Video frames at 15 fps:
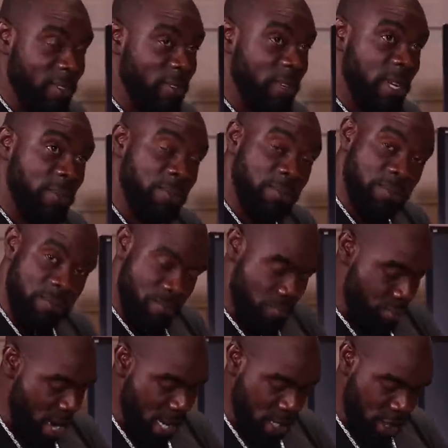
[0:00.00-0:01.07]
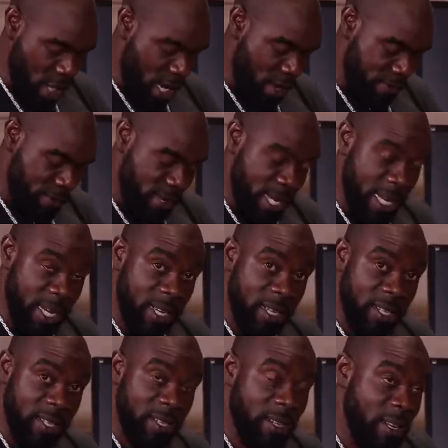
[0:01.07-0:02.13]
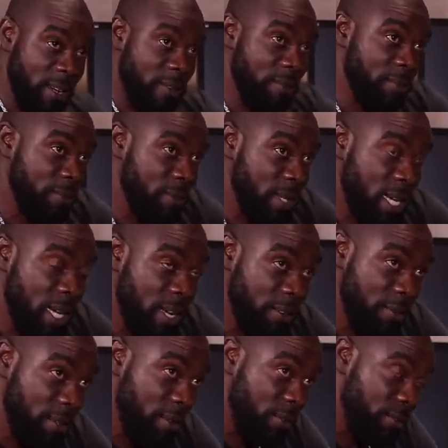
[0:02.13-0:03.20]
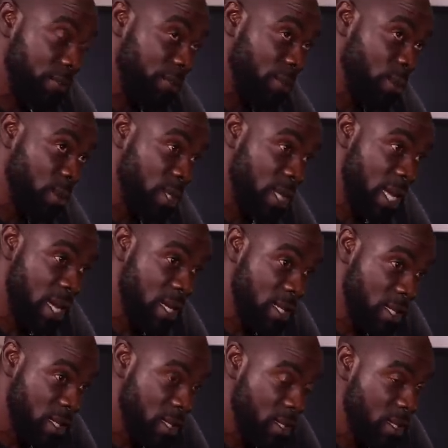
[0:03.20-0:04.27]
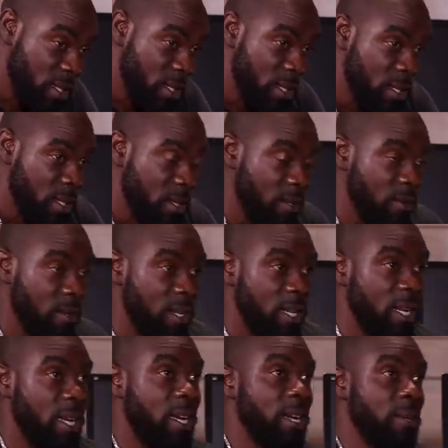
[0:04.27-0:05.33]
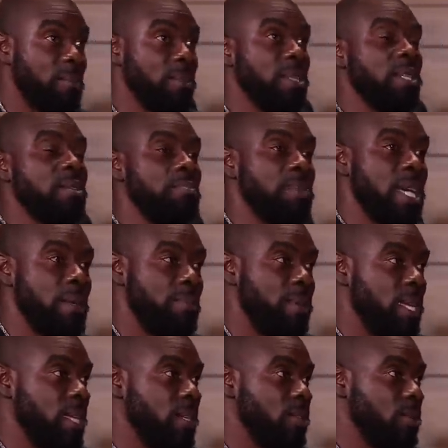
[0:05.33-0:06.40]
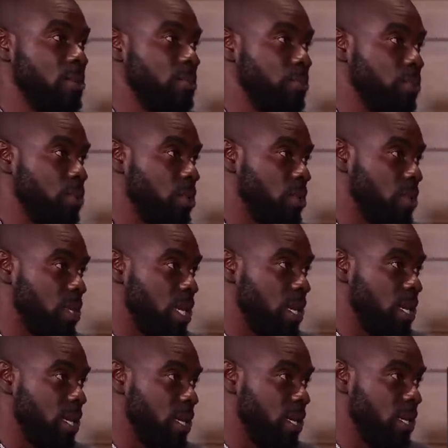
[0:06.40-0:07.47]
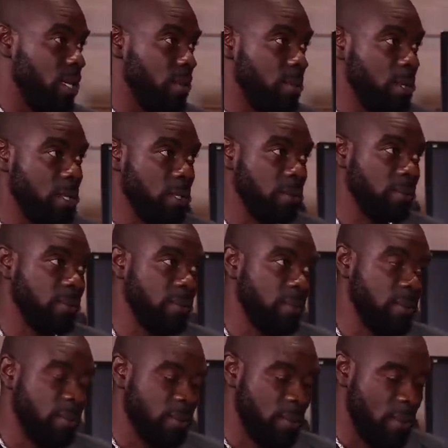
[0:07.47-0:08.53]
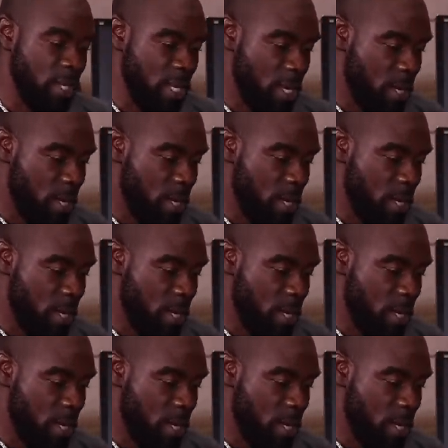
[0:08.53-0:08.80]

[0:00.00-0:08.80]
I branch off in it. Um, I have a few songs um, in the pipeline to put out on that label. Mm.